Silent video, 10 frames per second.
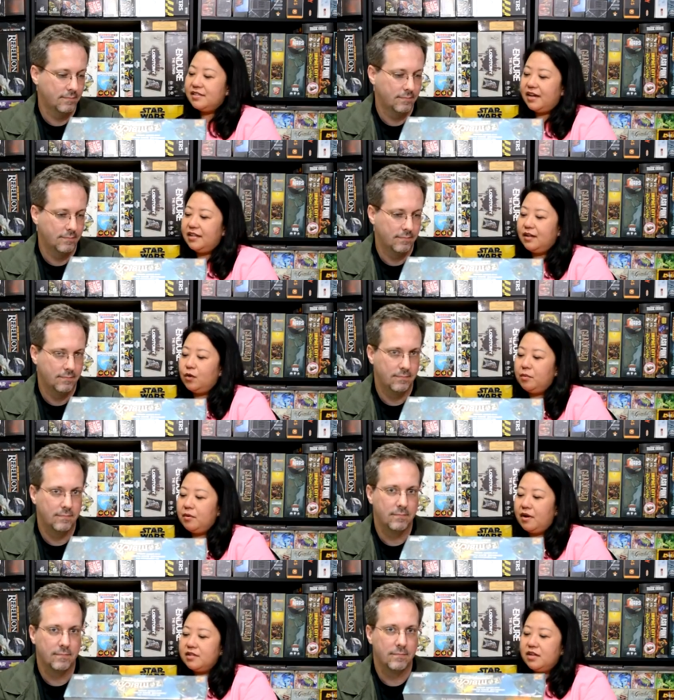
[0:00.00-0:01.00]
Speaker 1: nineteen
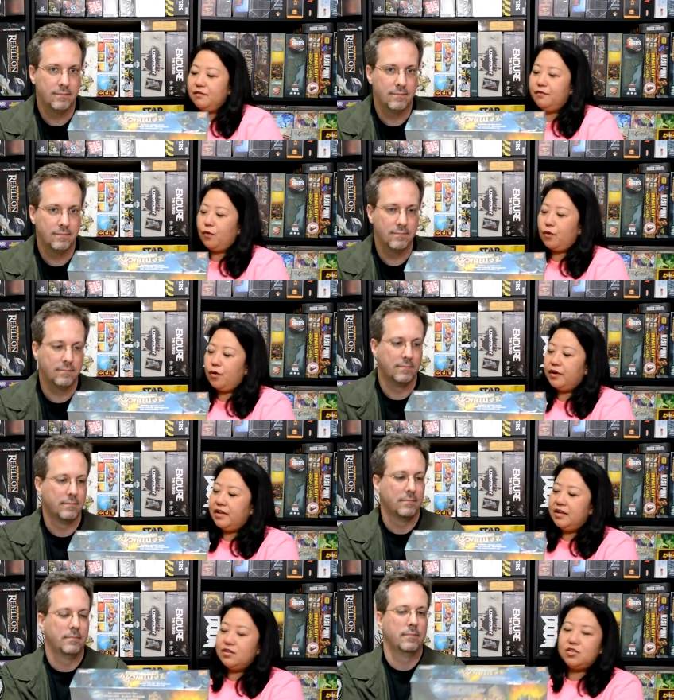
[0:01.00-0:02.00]
equipment cards, and
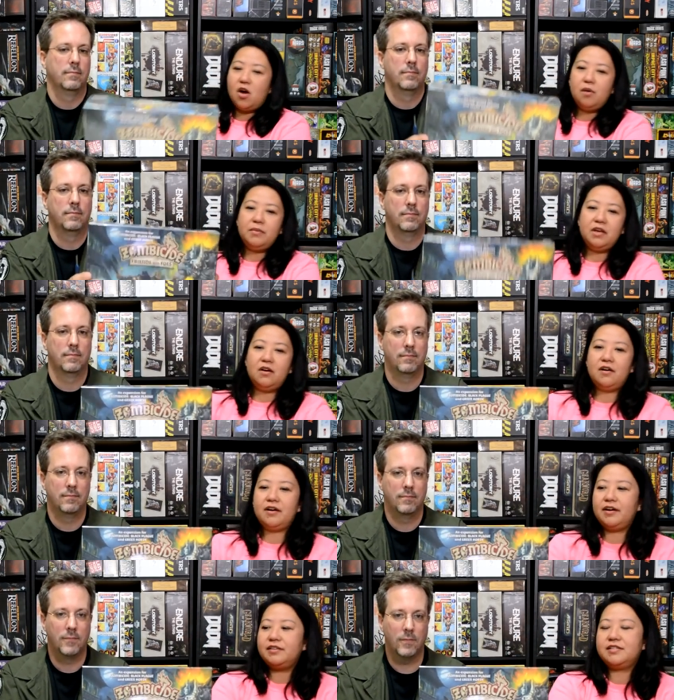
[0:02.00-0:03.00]
fourteen zombie
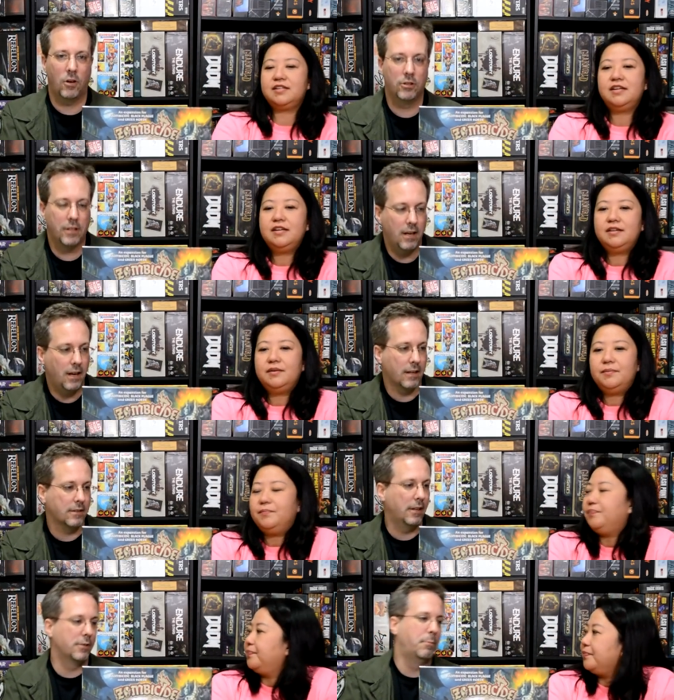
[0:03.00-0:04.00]
cards.
Speaker 2: So what the
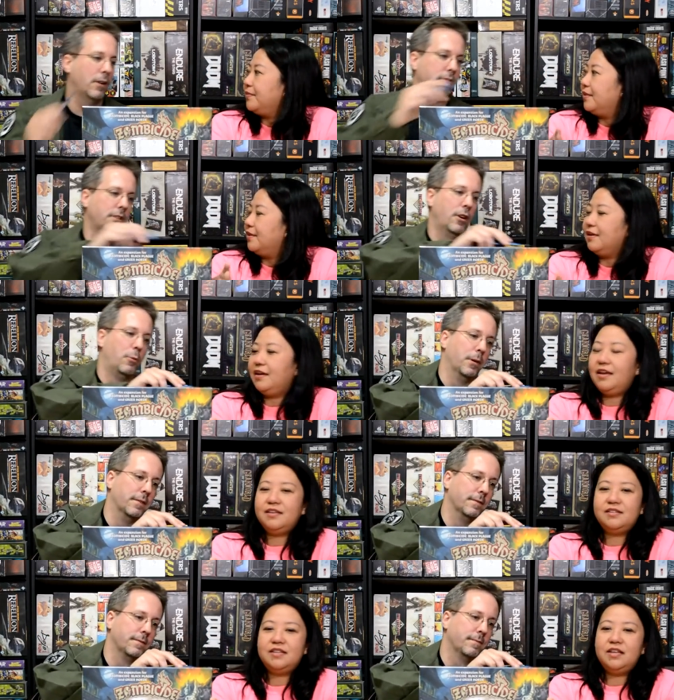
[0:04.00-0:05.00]
heck, let's bust it
Speaker 1: open.
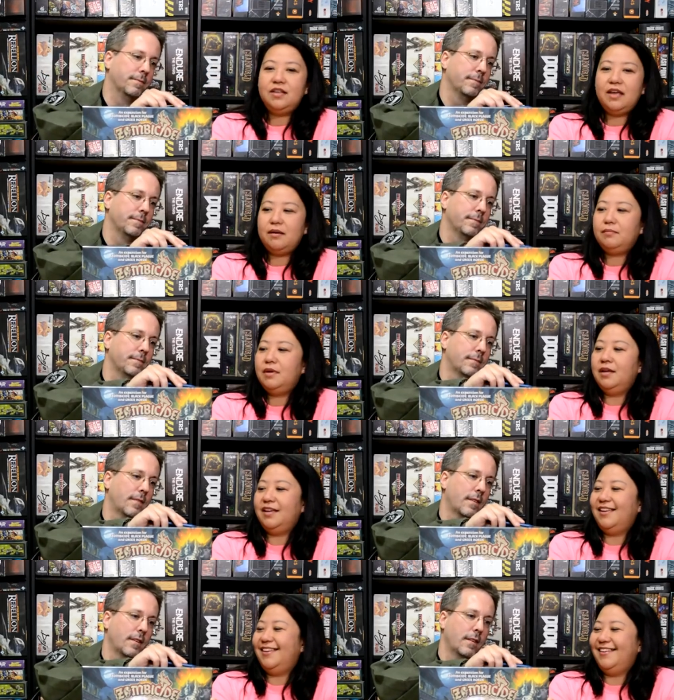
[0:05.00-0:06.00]
And see them.
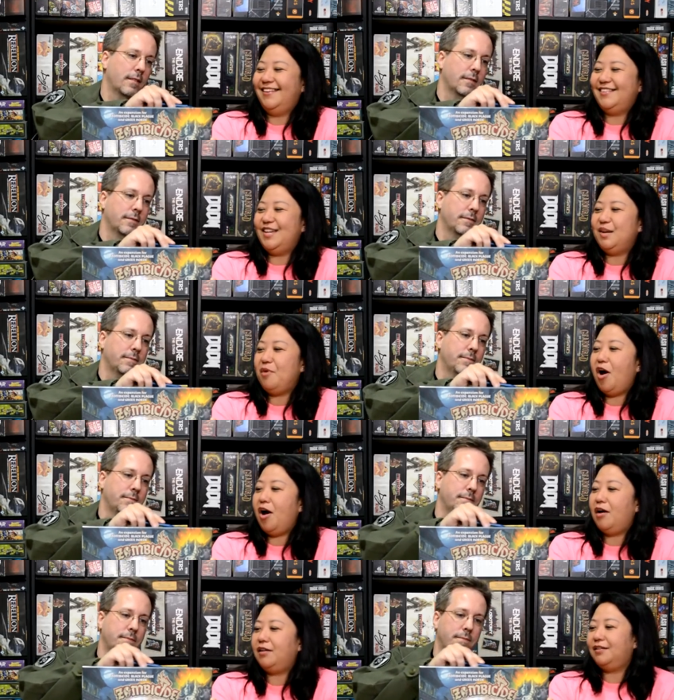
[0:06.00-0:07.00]
See them
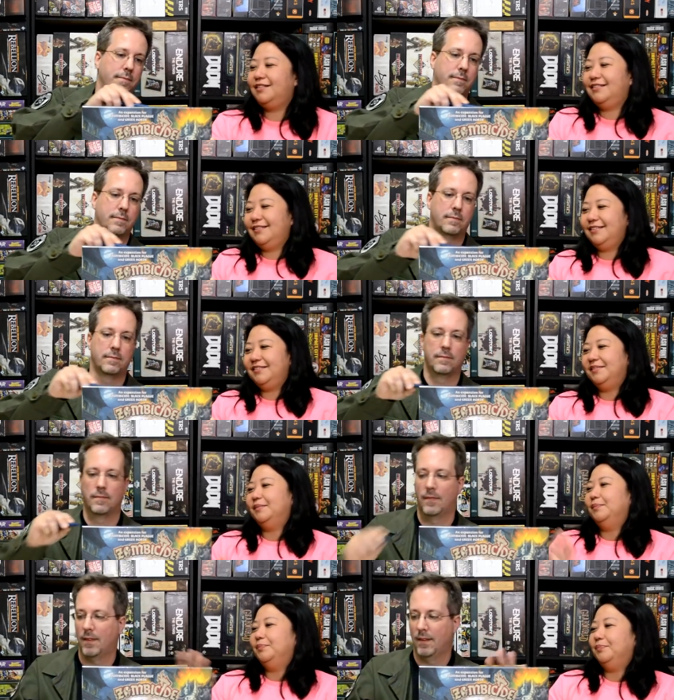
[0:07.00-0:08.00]
all.
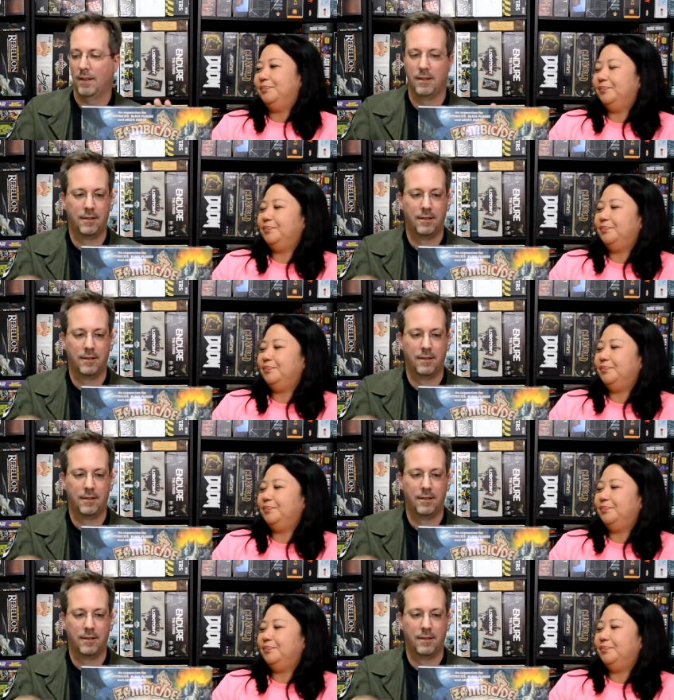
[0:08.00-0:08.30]
There